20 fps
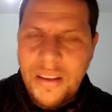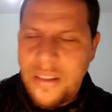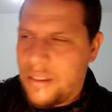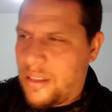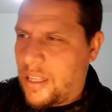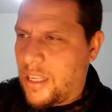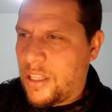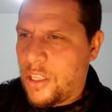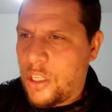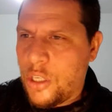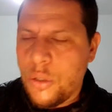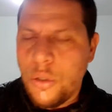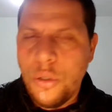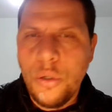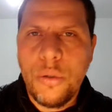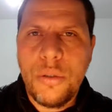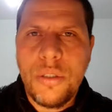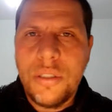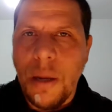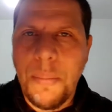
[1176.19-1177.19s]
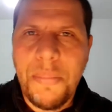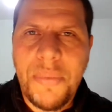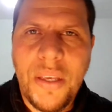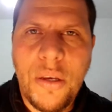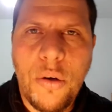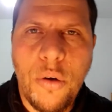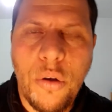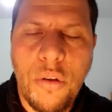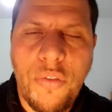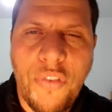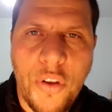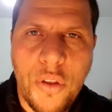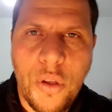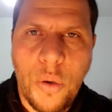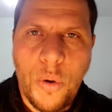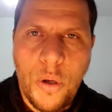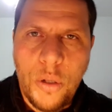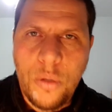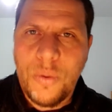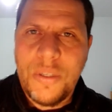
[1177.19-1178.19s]
Did you do something good for the
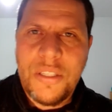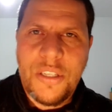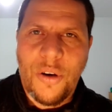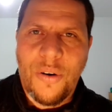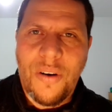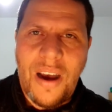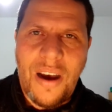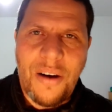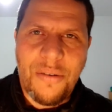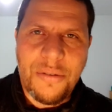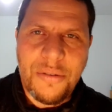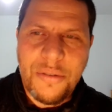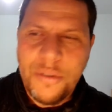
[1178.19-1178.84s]
world with your house?